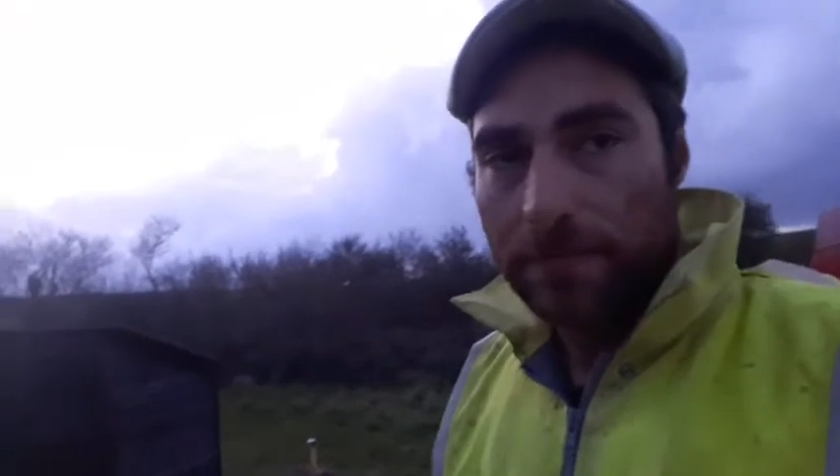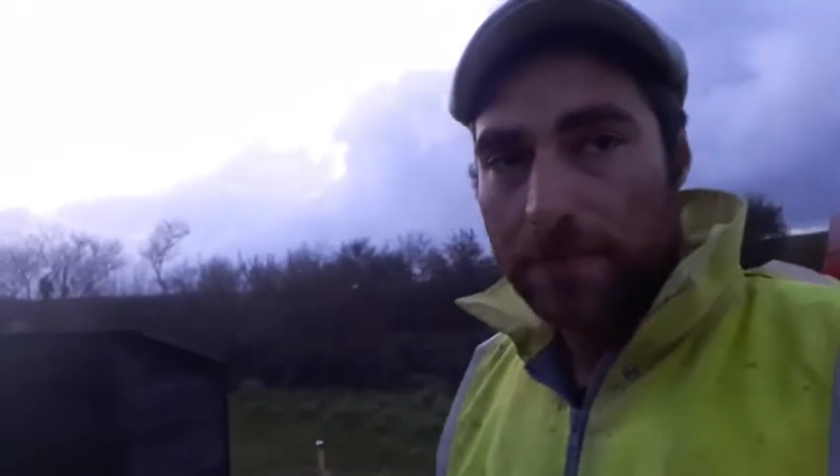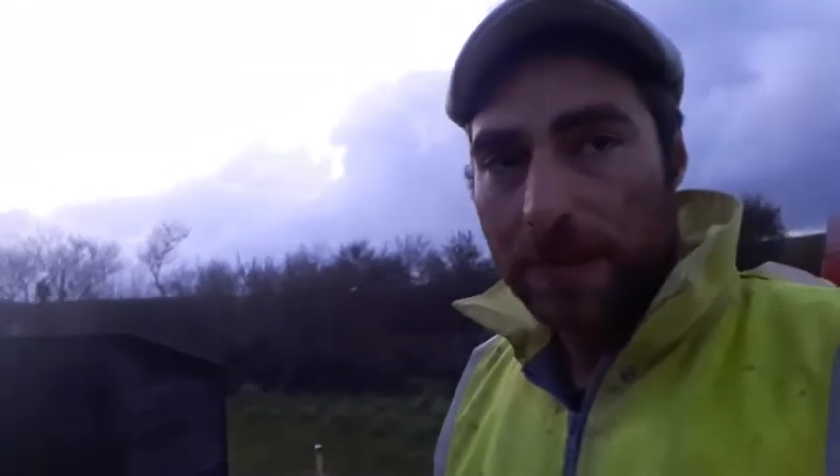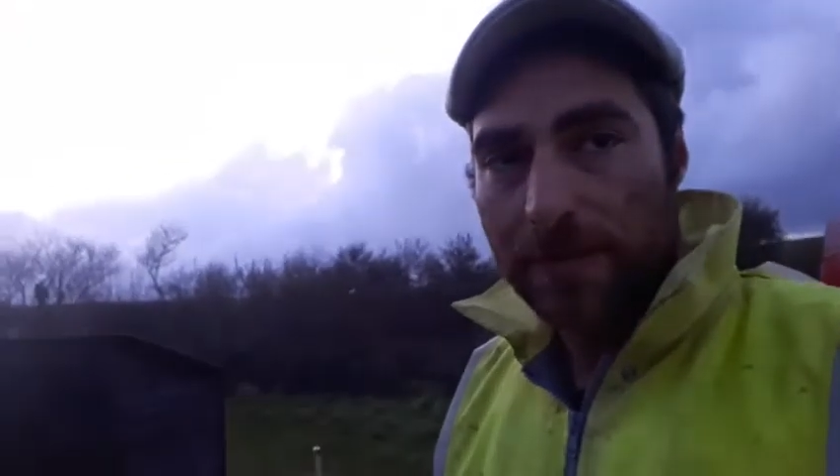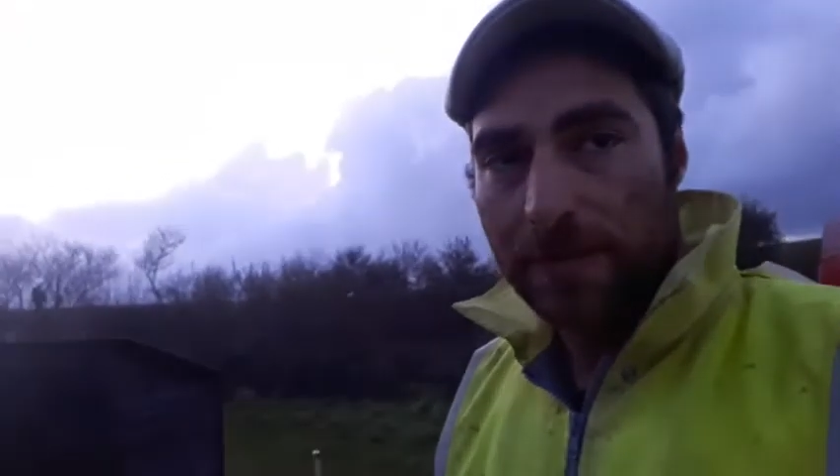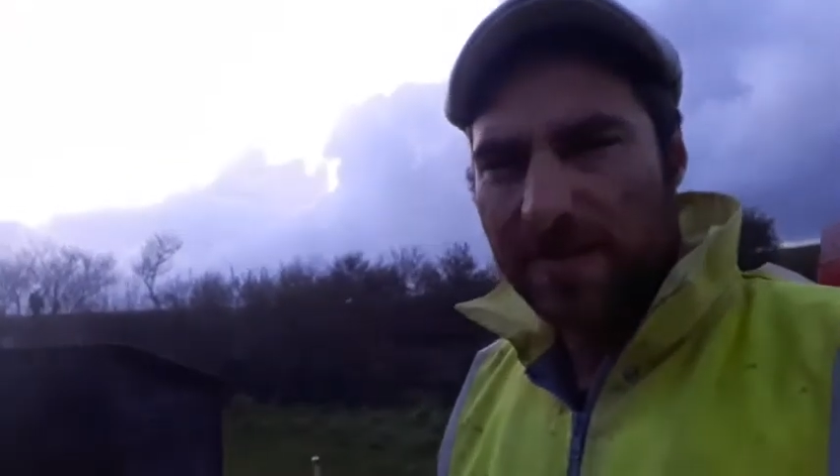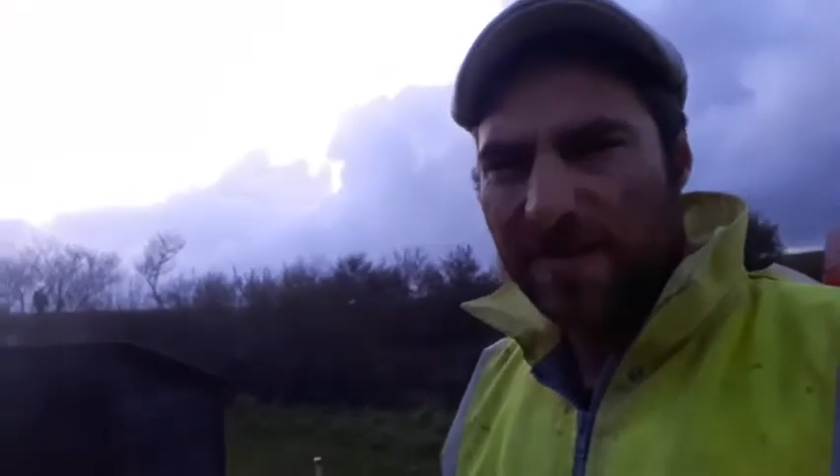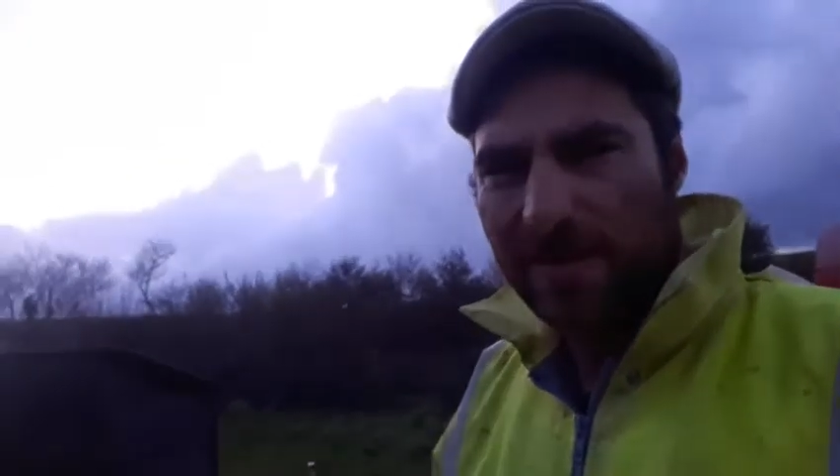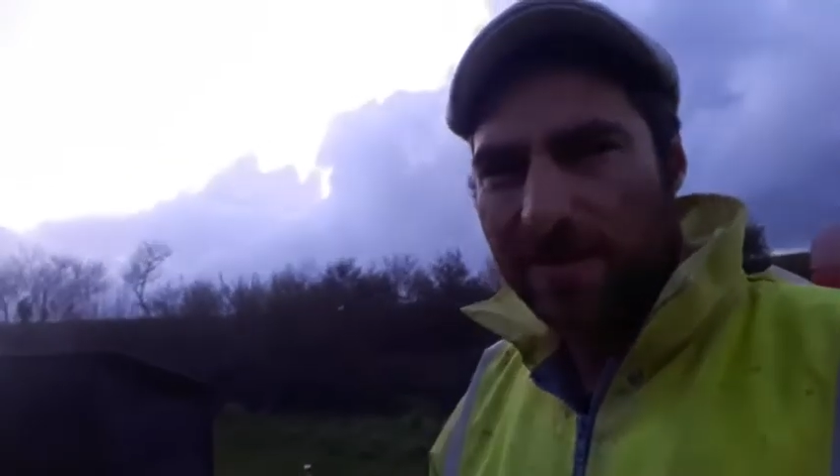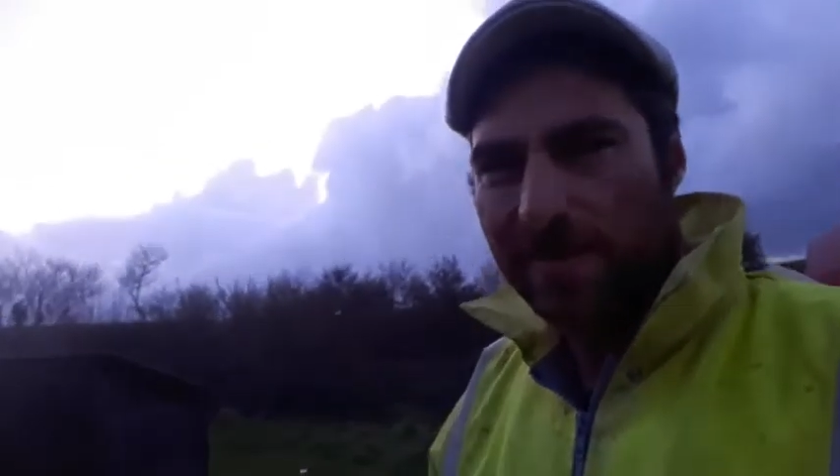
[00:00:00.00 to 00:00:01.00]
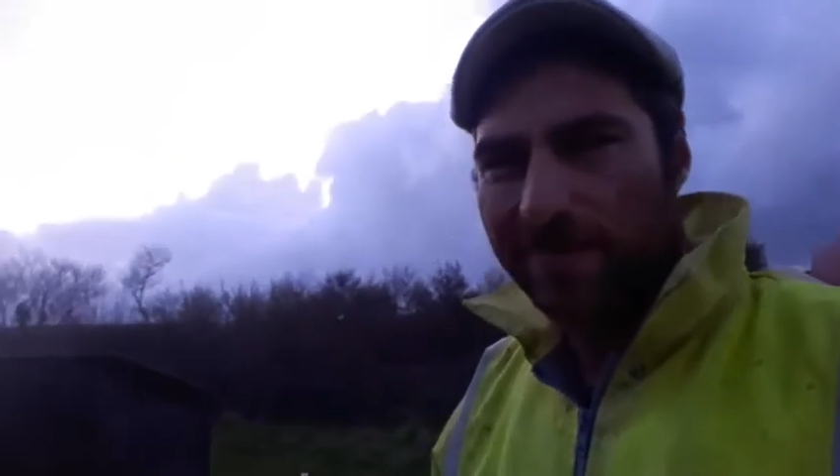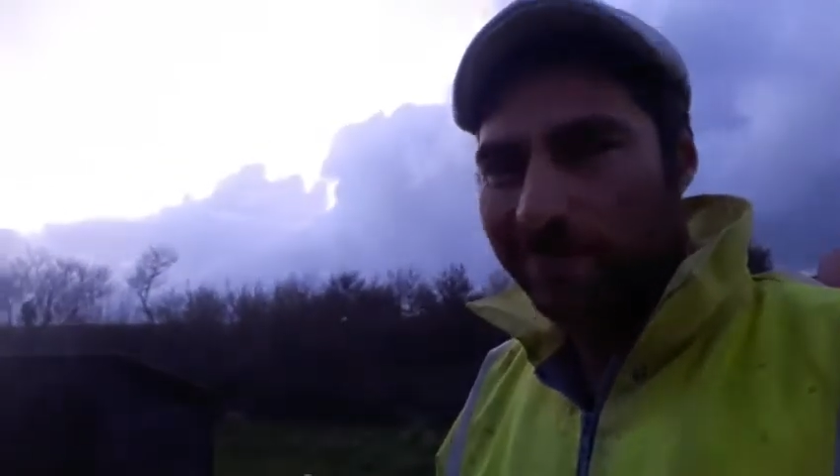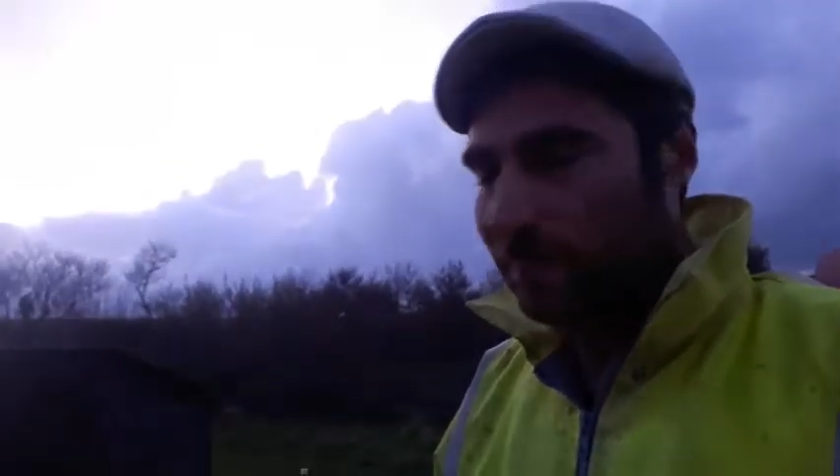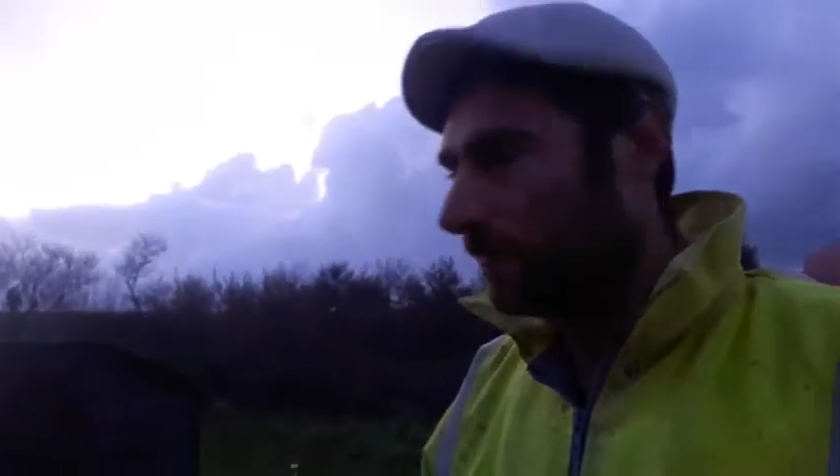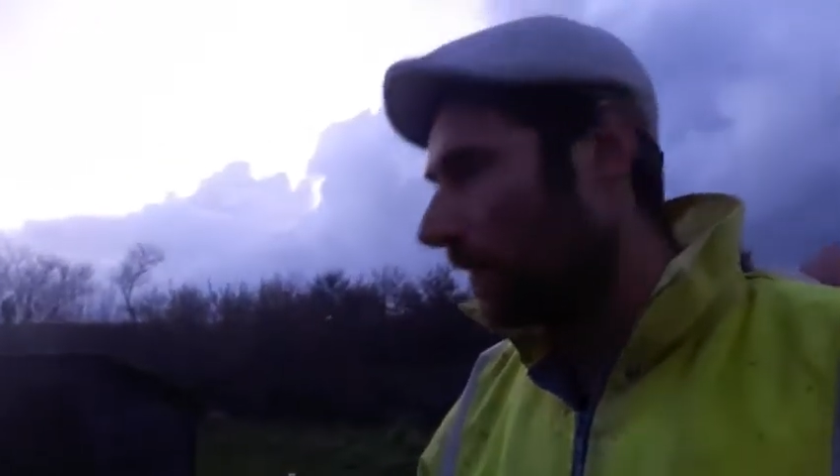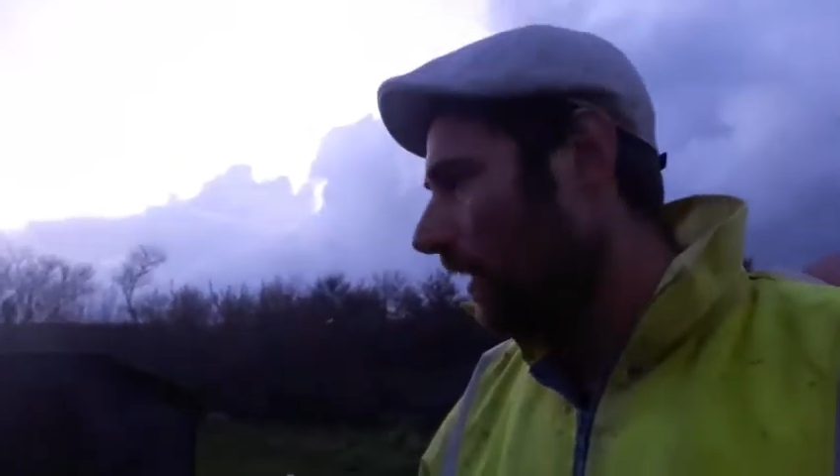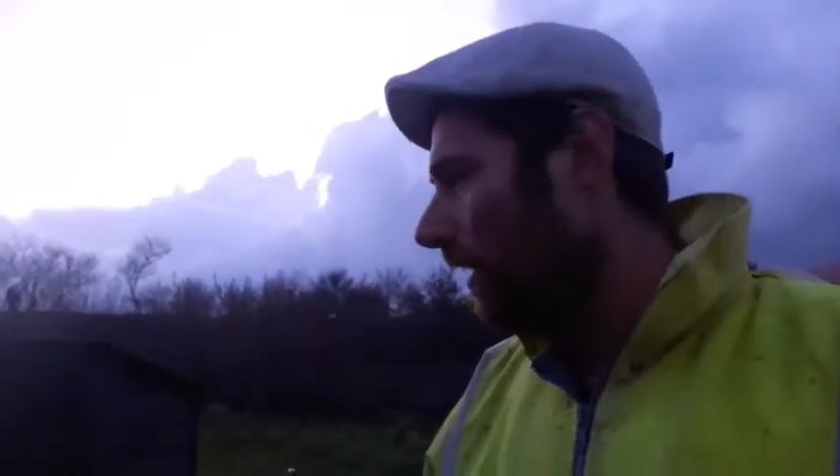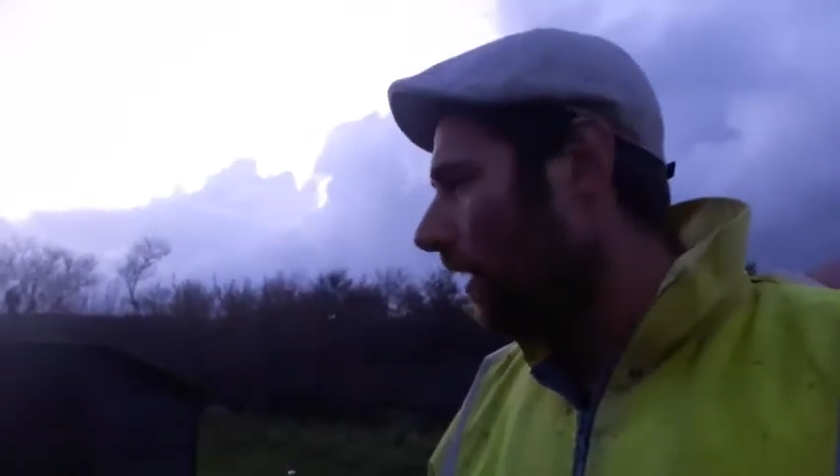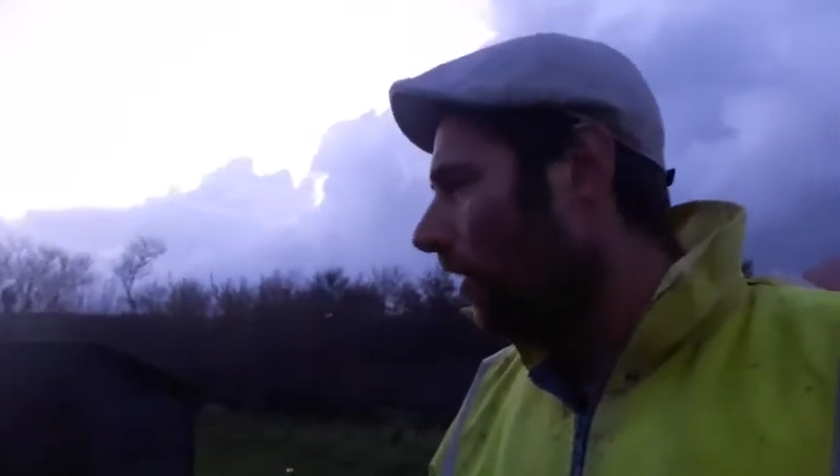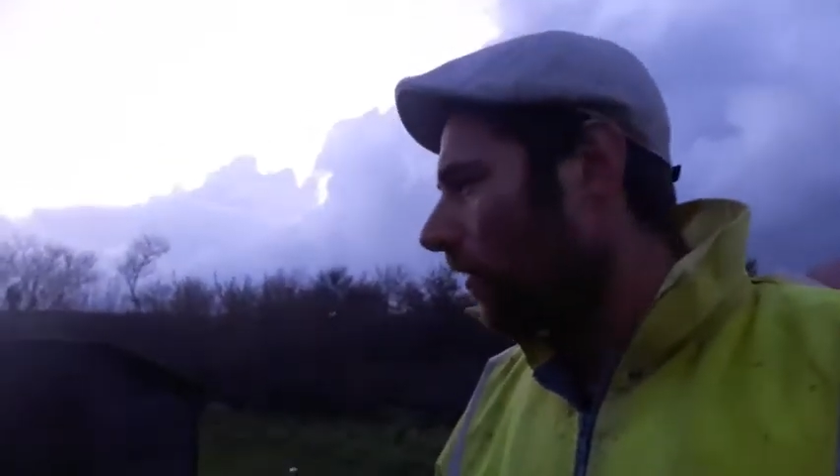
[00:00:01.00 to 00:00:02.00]
There's
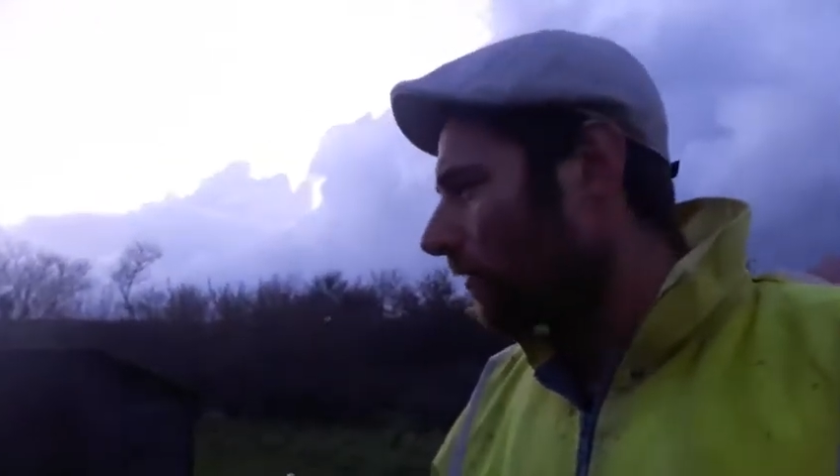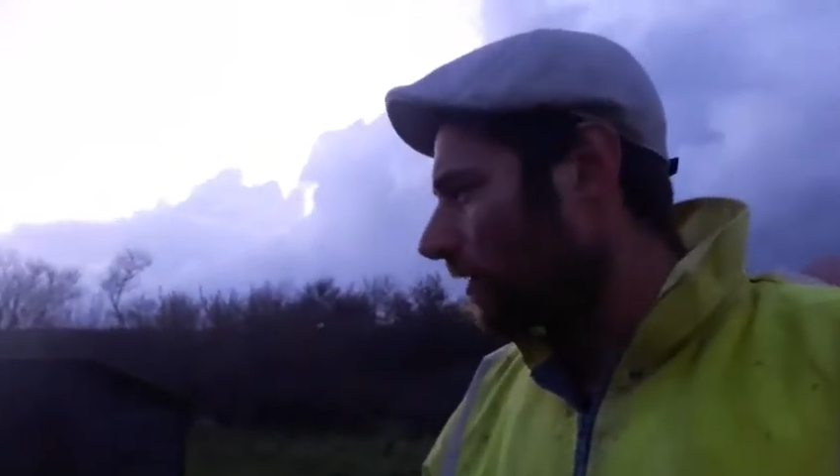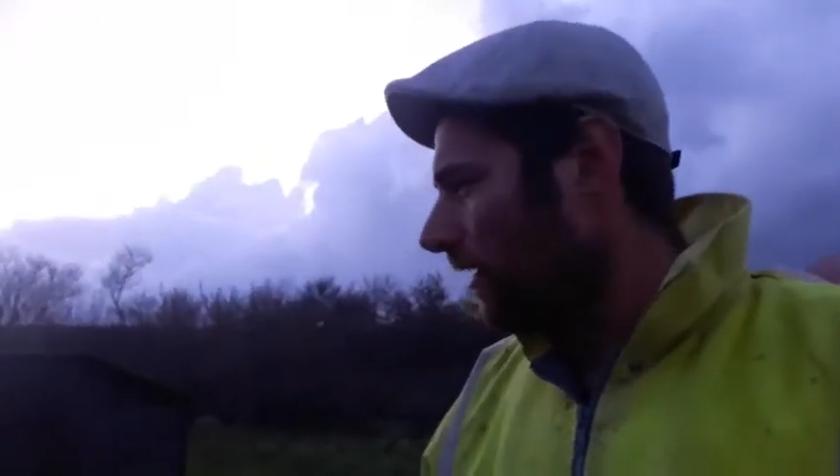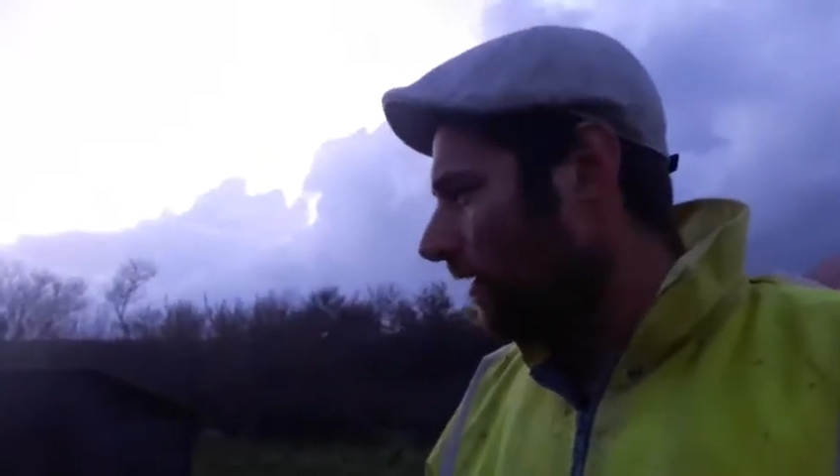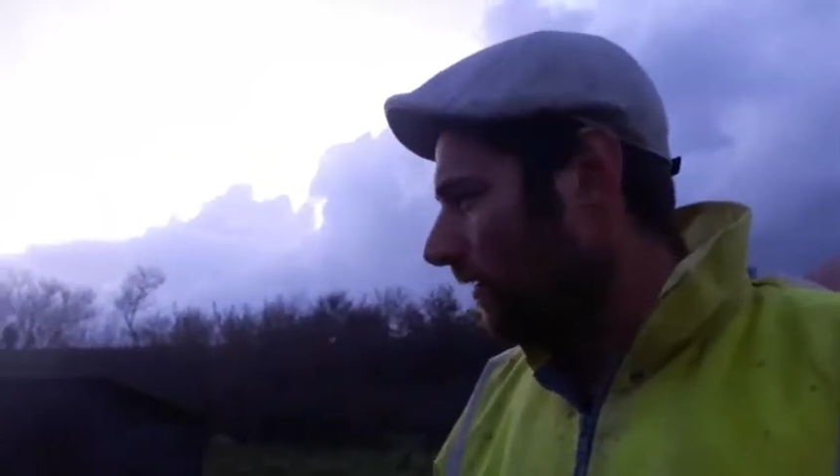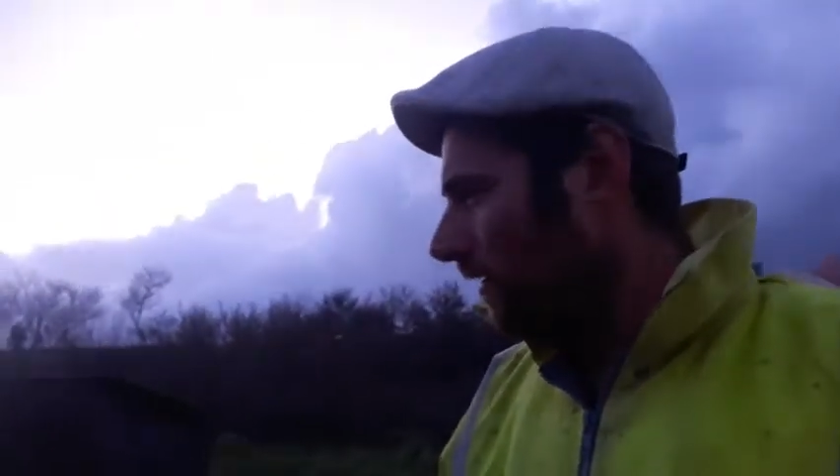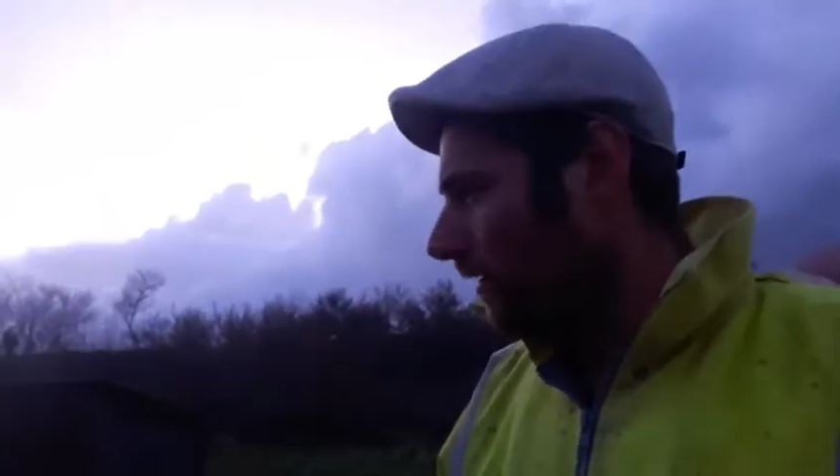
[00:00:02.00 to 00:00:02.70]
also,